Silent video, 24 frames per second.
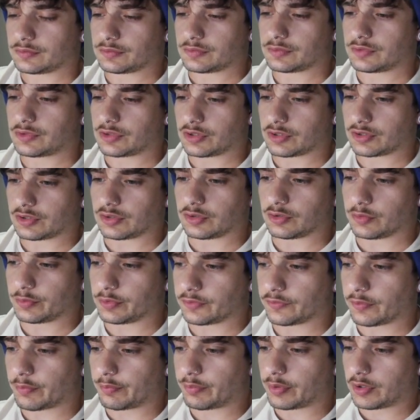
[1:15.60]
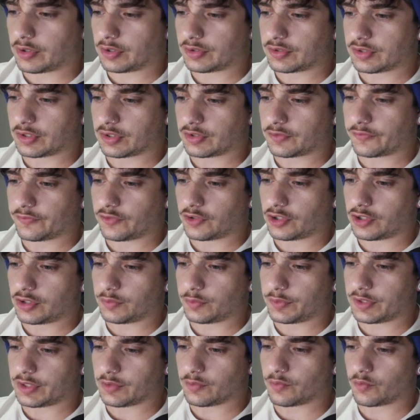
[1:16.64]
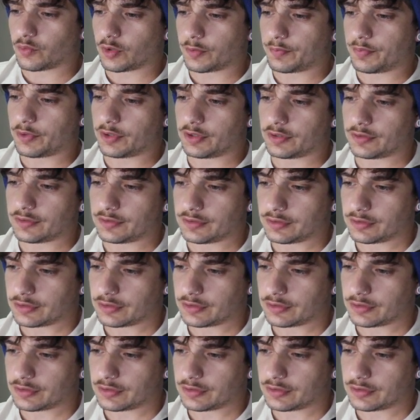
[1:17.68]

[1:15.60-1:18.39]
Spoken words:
It's just a little bit of a box. That's fine. We can rip it.